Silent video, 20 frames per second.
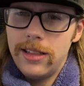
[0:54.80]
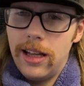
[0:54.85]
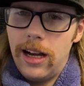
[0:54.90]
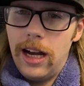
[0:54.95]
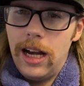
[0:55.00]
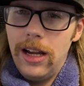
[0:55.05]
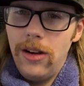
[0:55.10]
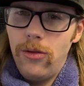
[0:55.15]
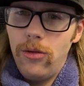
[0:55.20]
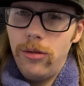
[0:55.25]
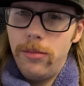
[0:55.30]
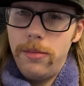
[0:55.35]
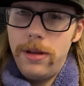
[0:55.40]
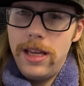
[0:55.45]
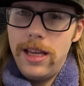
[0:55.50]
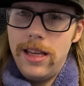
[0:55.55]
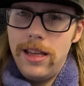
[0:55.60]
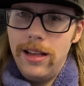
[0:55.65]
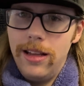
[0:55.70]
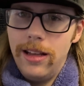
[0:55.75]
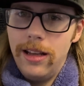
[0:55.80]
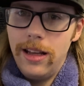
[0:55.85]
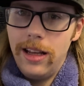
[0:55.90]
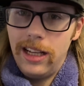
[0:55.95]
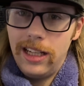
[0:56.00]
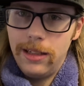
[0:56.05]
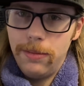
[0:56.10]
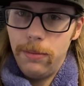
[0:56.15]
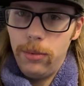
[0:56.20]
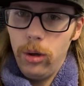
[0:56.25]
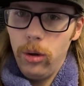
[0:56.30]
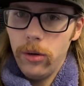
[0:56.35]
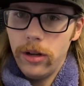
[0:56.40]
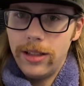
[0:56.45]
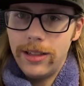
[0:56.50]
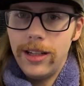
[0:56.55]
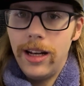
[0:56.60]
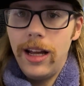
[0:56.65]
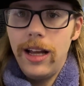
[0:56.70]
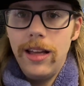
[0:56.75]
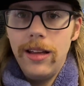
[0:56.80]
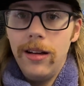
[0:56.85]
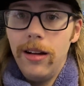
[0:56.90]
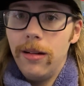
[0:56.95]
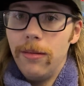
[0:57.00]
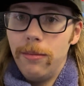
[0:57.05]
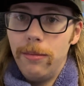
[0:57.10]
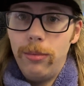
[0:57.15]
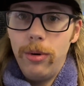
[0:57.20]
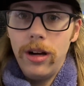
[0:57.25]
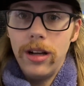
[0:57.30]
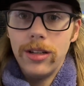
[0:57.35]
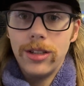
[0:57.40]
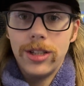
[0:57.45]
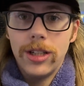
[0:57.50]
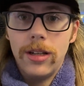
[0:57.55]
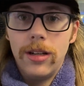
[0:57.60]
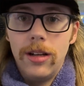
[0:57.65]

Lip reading: that I will be exploring today branch.